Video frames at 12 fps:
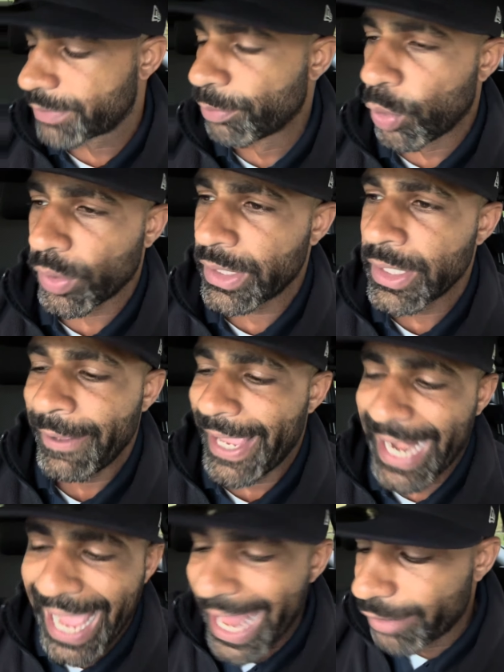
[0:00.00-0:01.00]
morning,
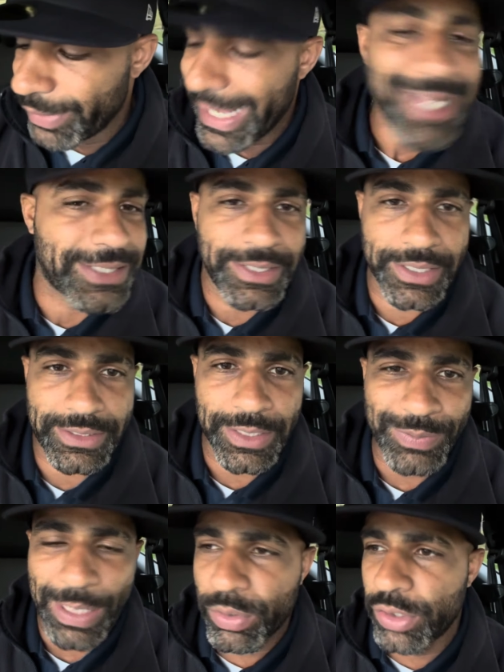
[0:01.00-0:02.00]
and I had to react to this. It
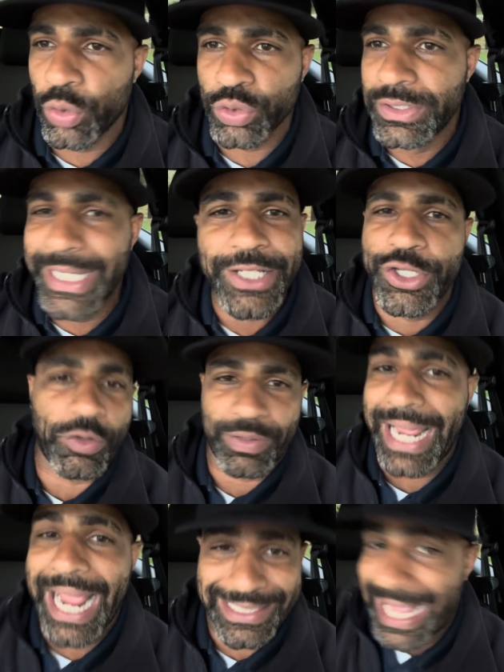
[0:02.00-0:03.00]
was like one of those knee-jerk
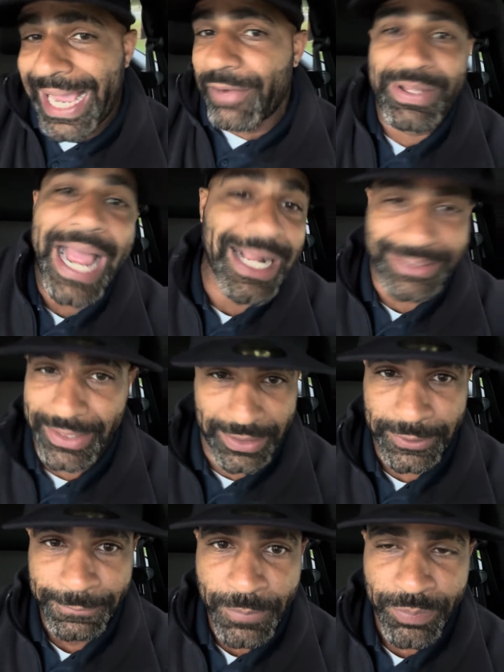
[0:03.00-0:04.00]
reactions. I got to react to
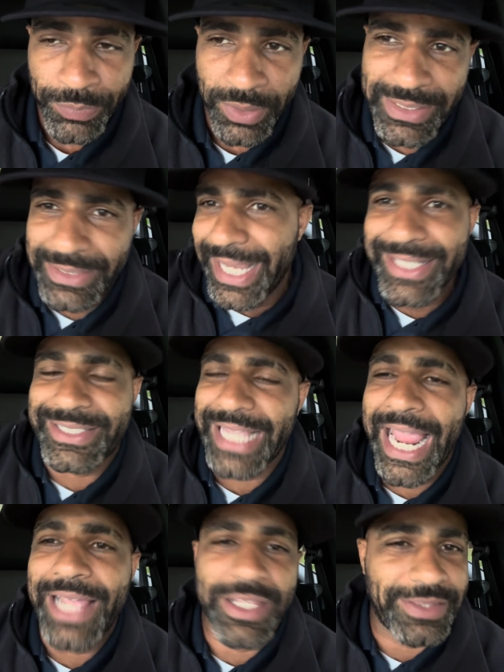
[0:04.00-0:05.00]
this because it's
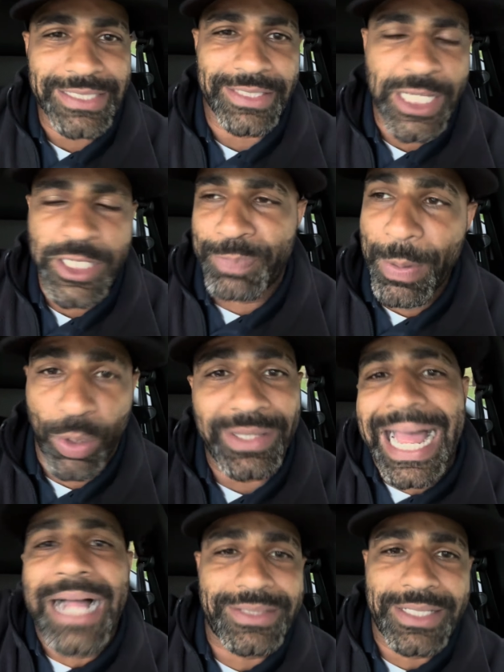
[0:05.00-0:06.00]
insane the things that these people are
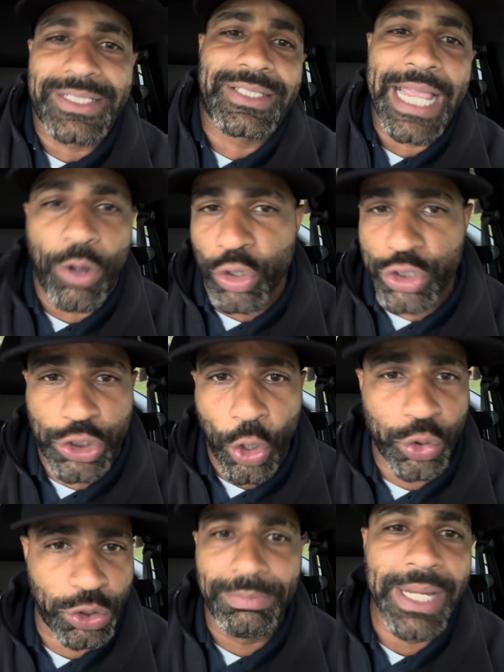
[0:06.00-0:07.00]
allowed to say on
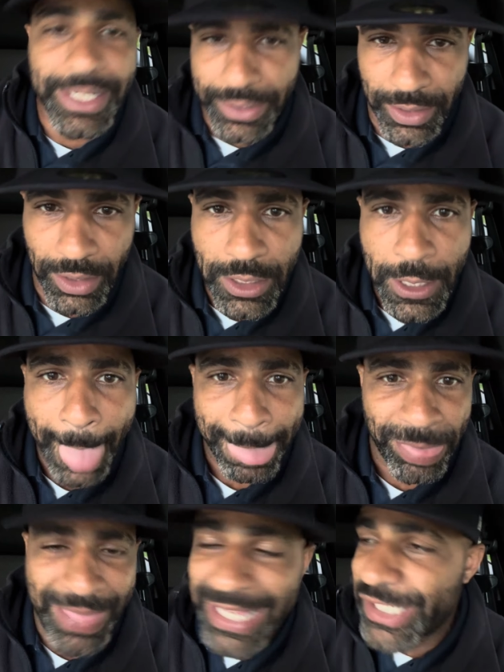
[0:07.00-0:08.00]
social media.
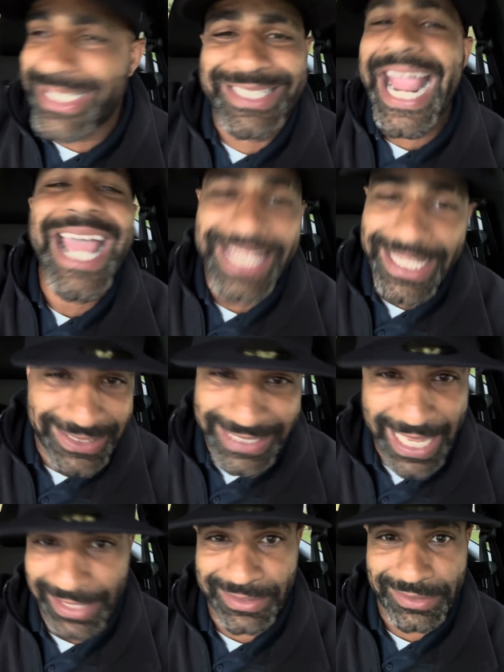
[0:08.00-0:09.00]
They just say these
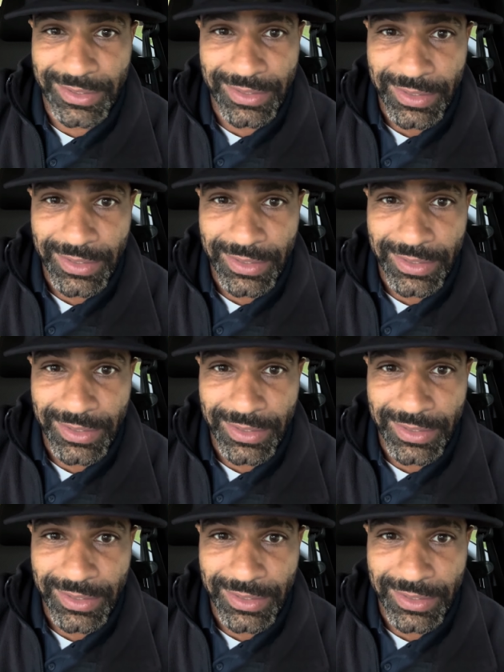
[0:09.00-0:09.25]
things,